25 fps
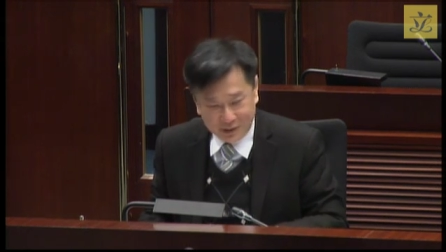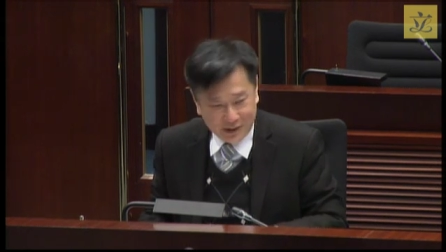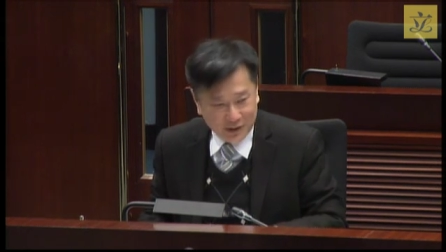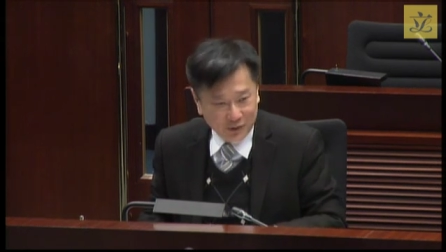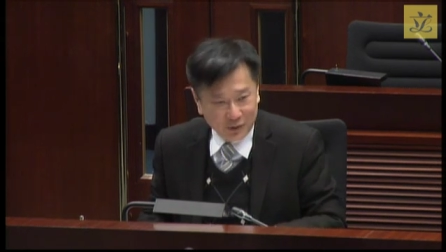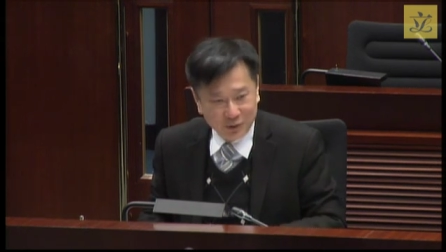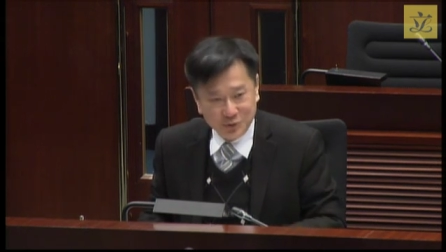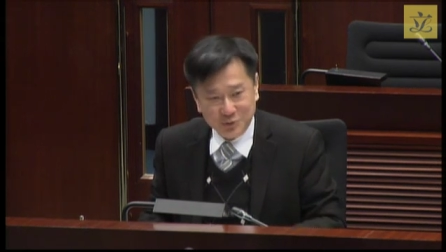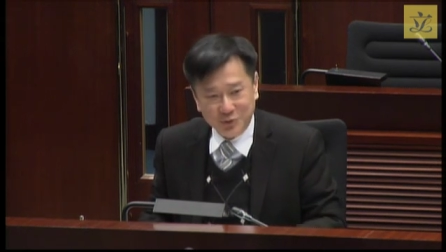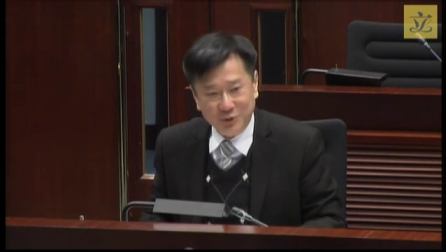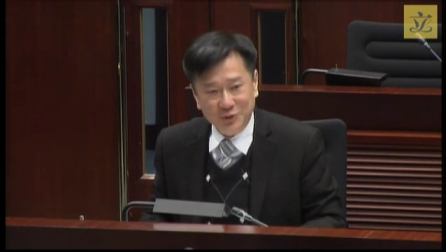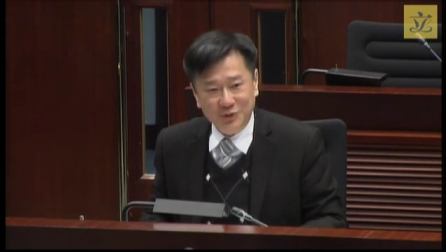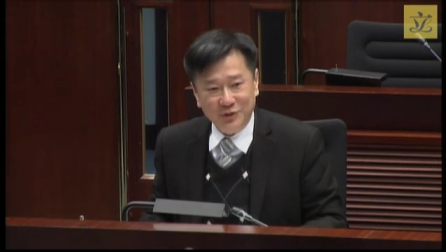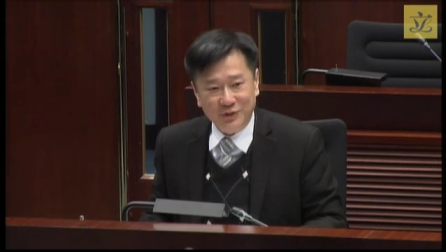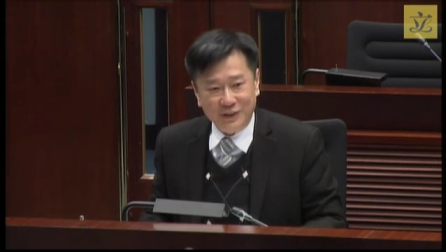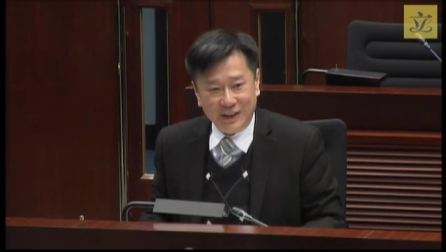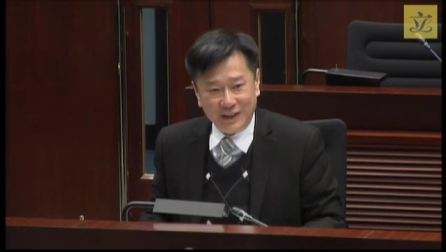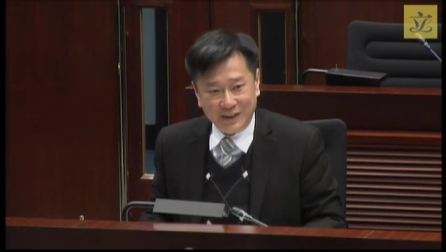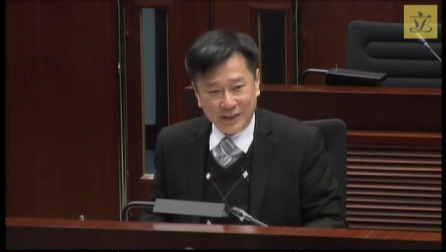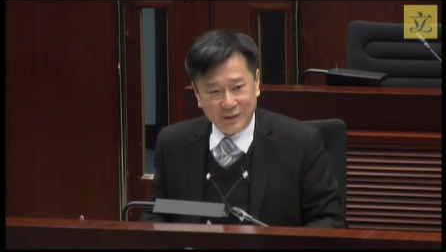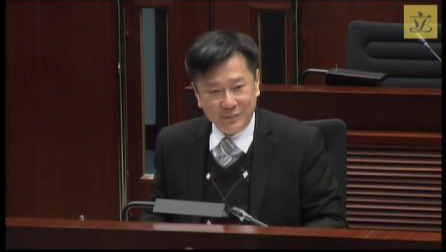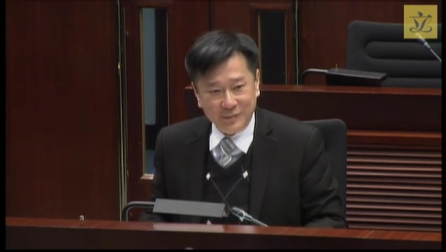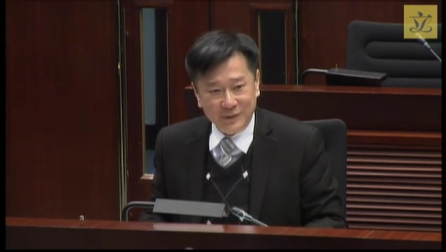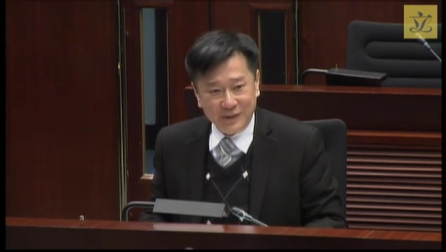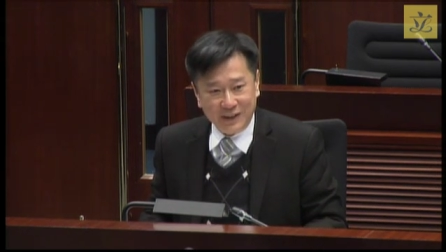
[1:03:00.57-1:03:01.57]
a
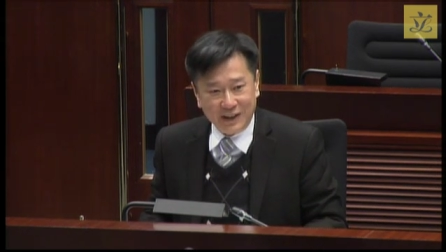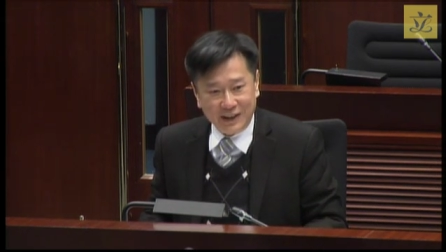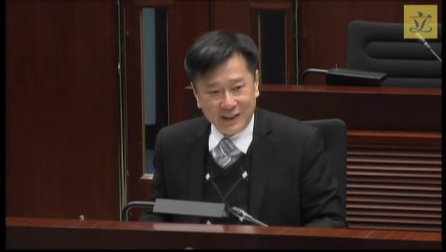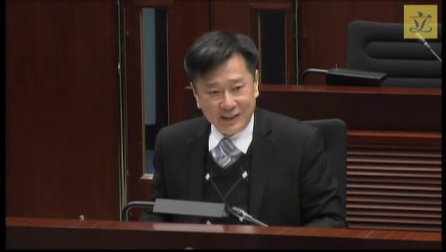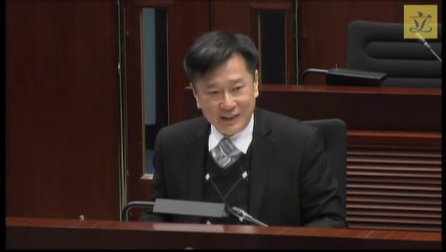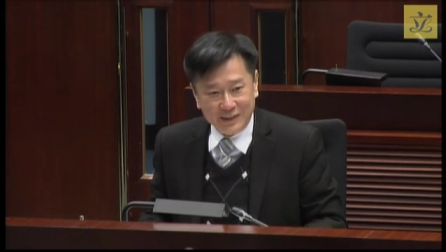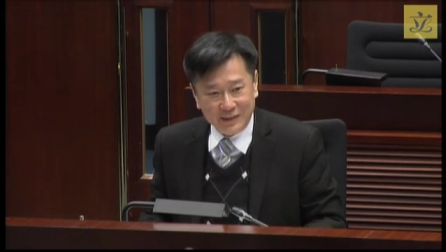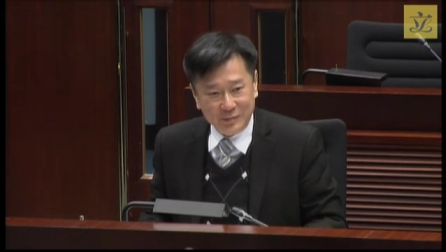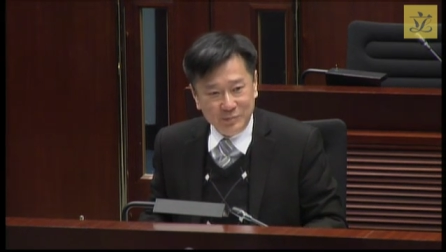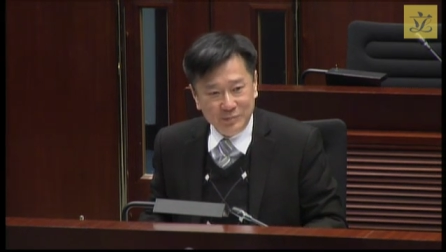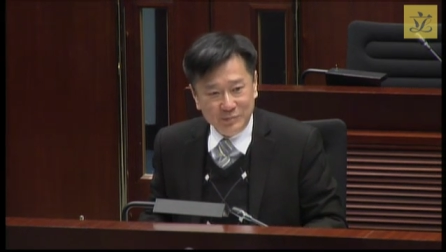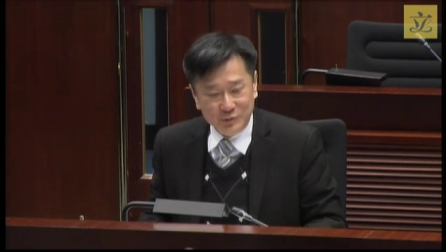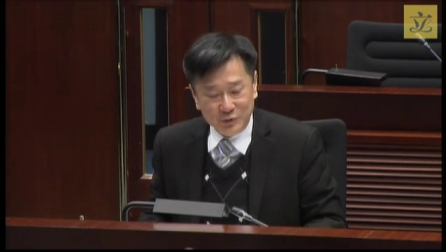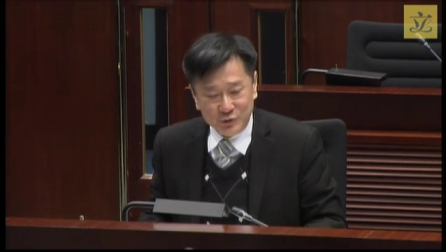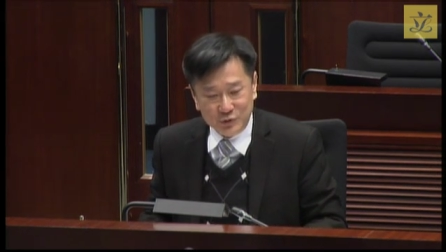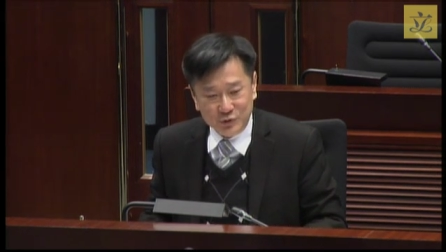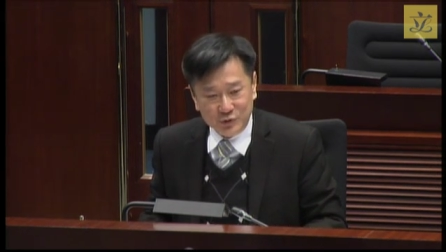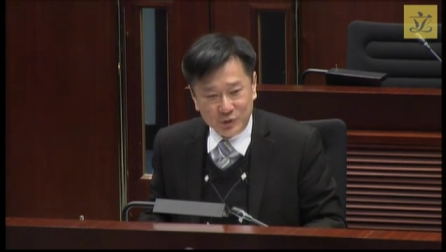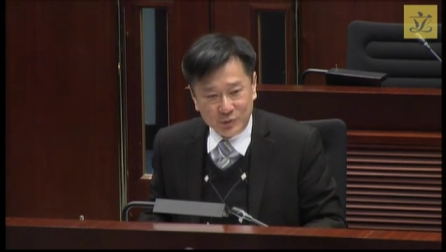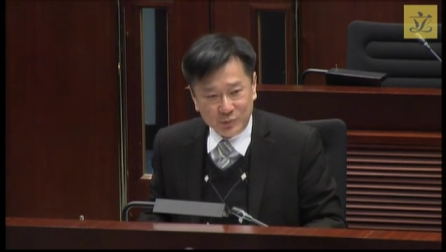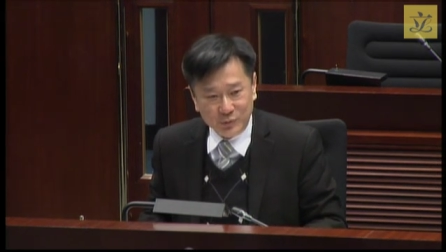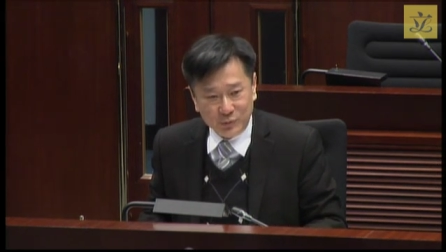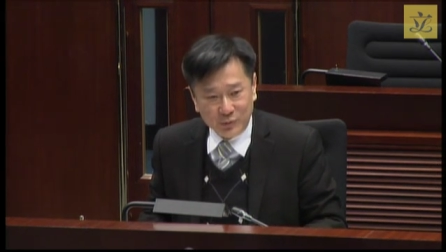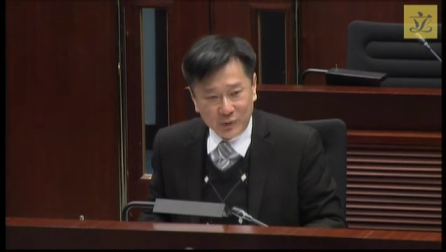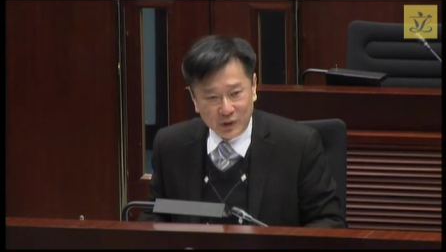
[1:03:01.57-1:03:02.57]
proposal
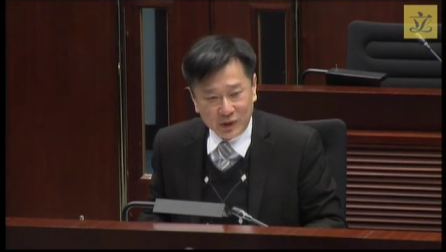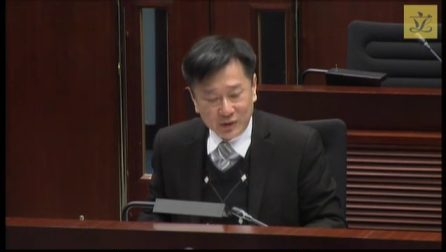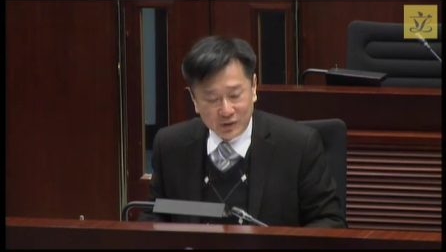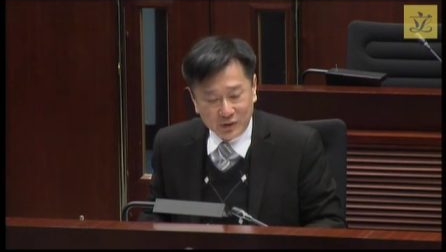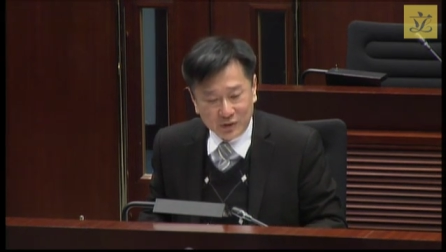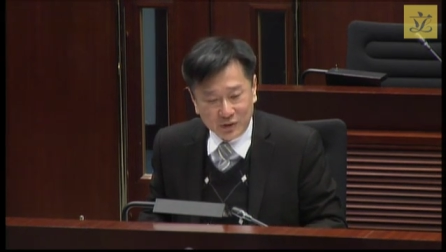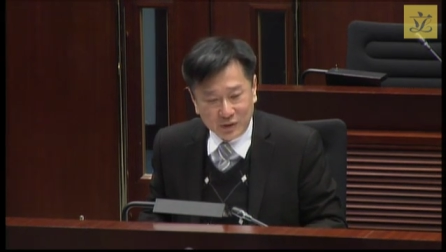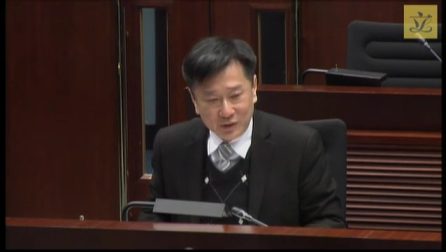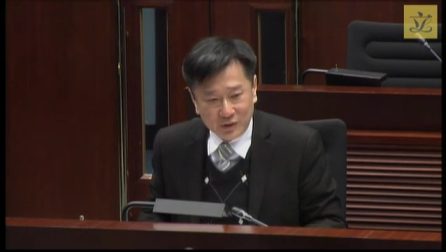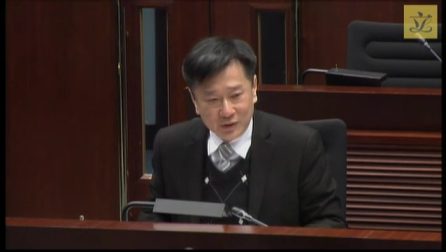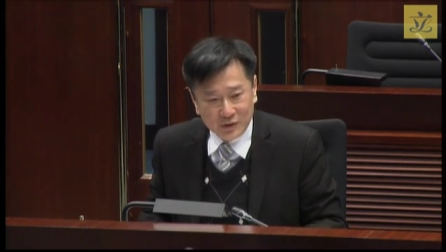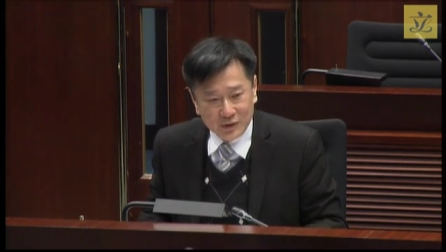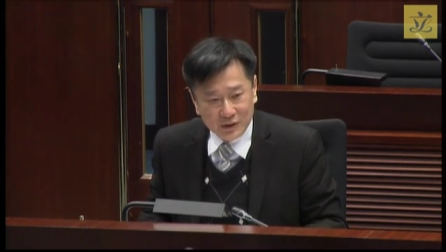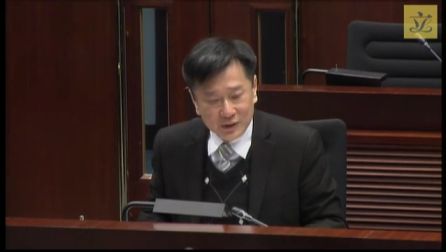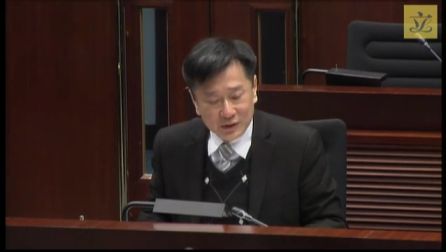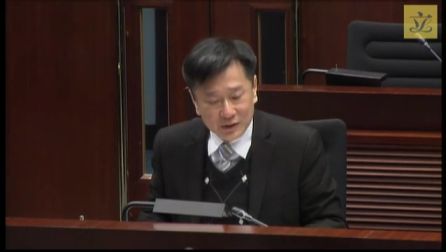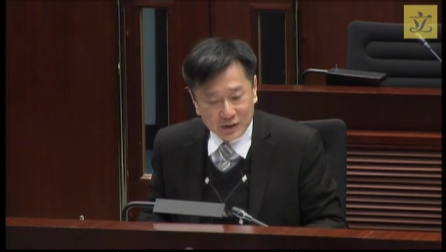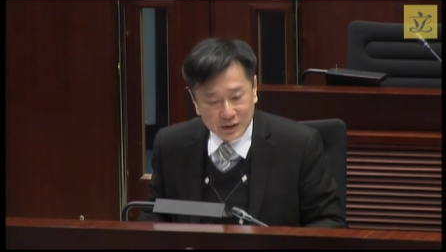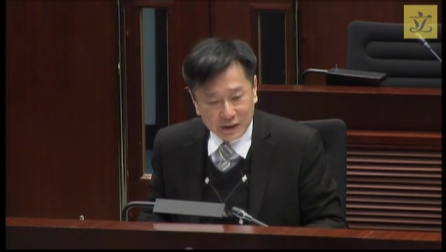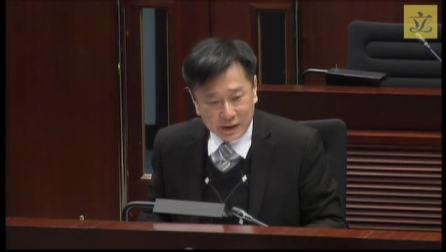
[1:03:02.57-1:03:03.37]
and uh, for the